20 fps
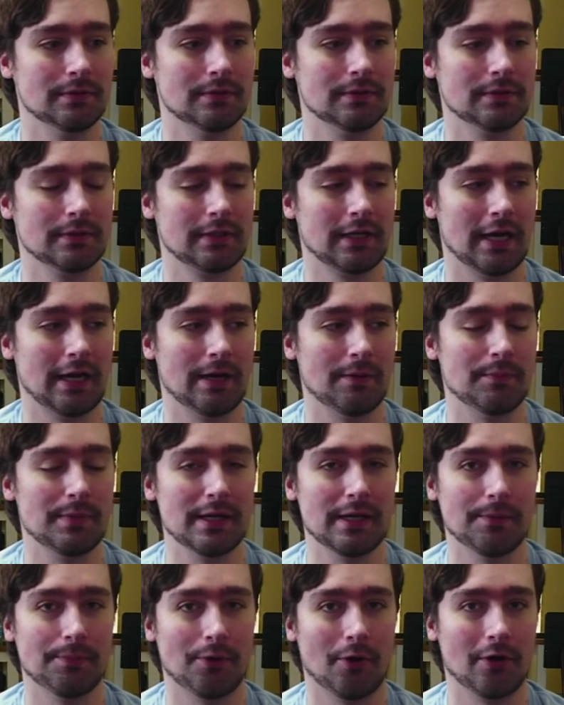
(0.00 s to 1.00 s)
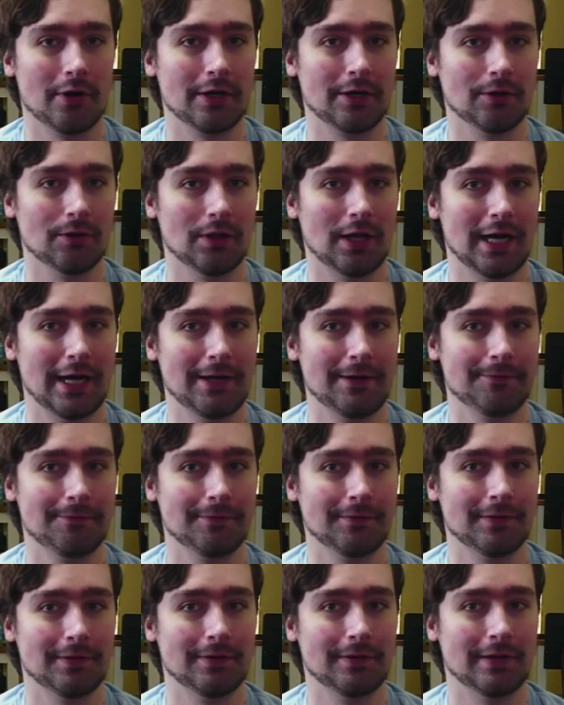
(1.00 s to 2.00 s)
kind of be a part of your life
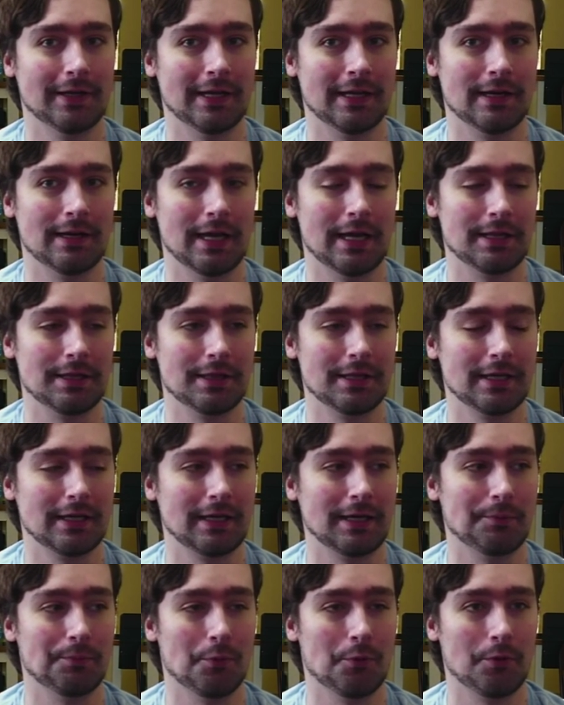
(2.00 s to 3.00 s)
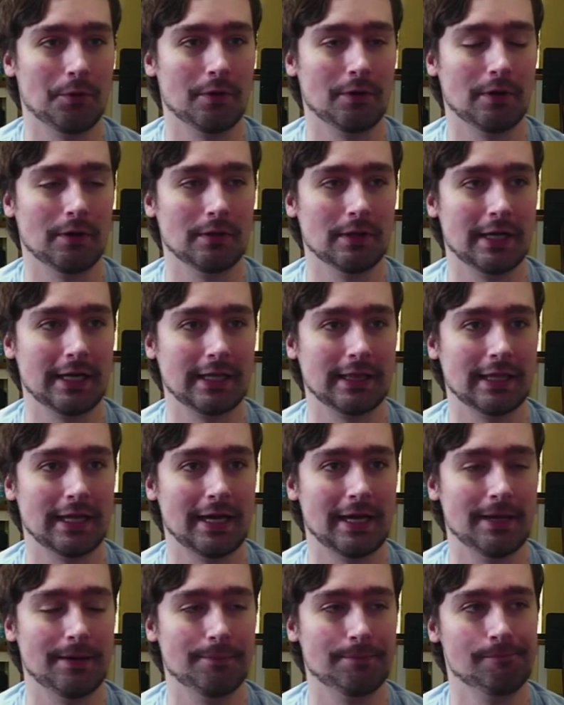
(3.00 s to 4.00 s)
and, and thinking more like
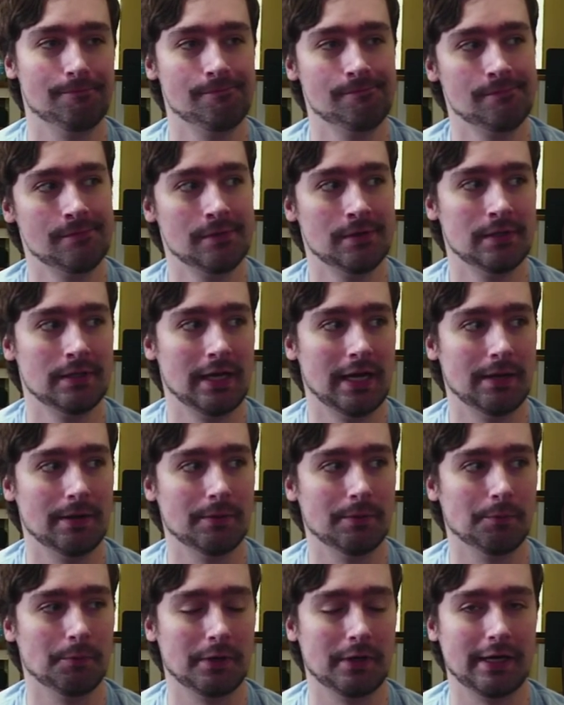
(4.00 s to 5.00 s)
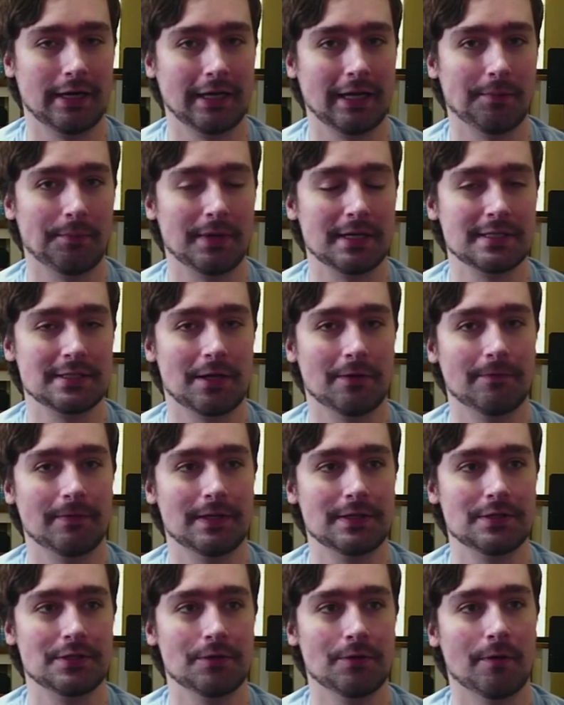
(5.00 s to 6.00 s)
that what did I get myself
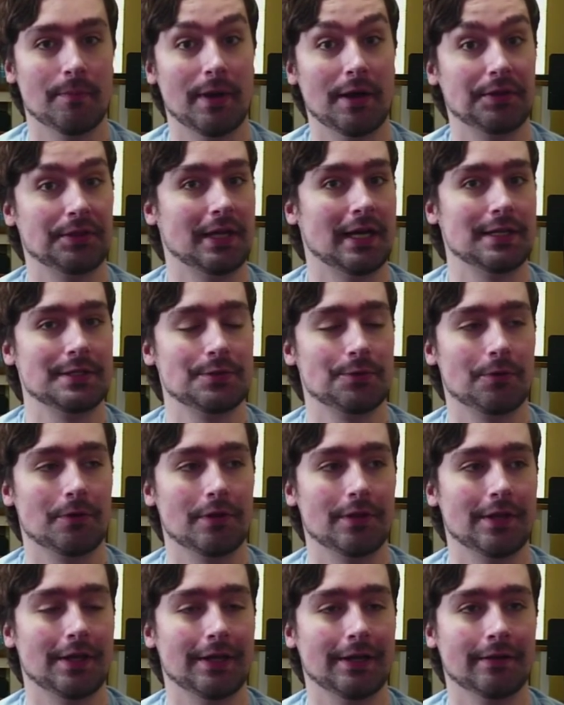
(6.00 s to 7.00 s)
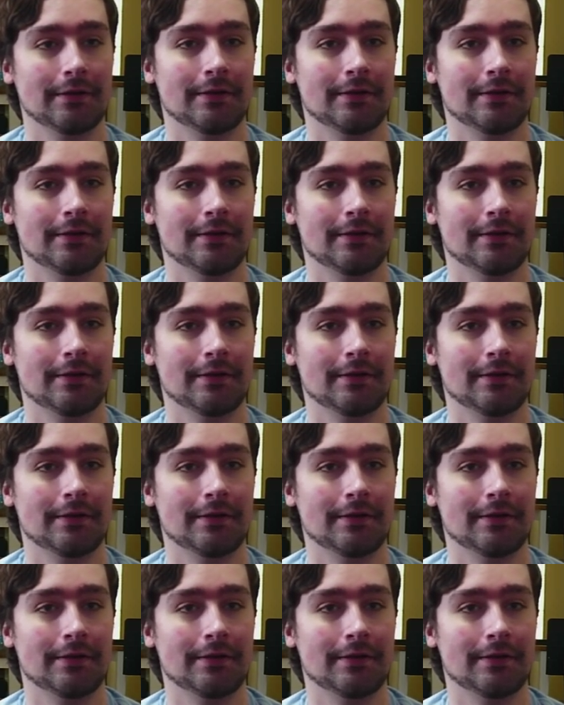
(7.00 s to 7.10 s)
into about that sort of thing.